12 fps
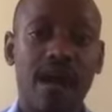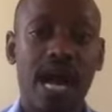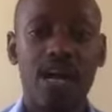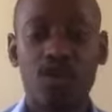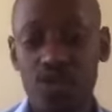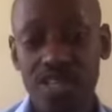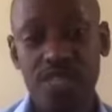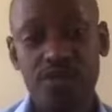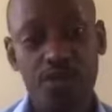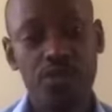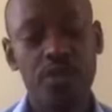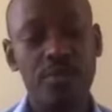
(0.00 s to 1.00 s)
and graze it
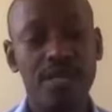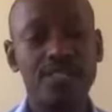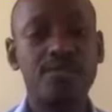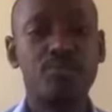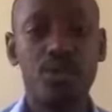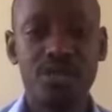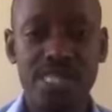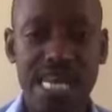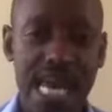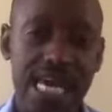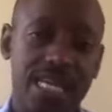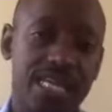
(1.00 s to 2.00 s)
for 3 months, most
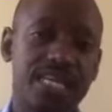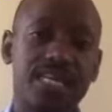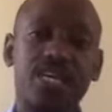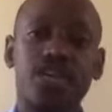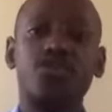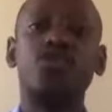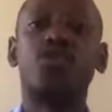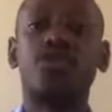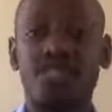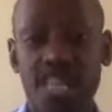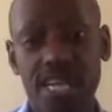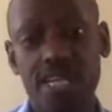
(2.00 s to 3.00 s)
likely you
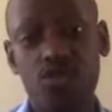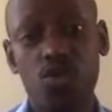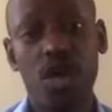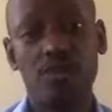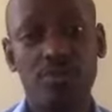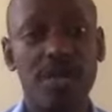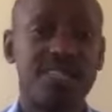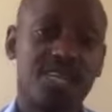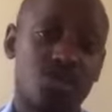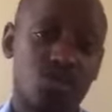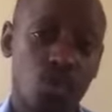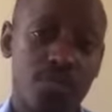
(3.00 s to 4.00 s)
could sell it to as much
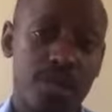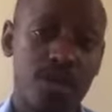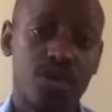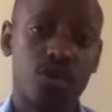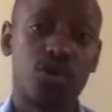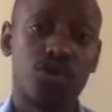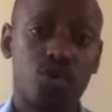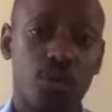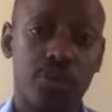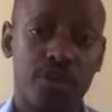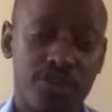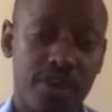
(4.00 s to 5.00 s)
as 2 million or
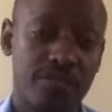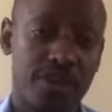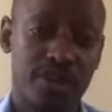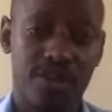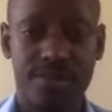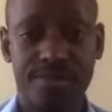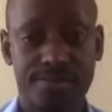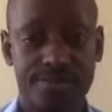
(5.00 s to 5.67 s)
2.5 million.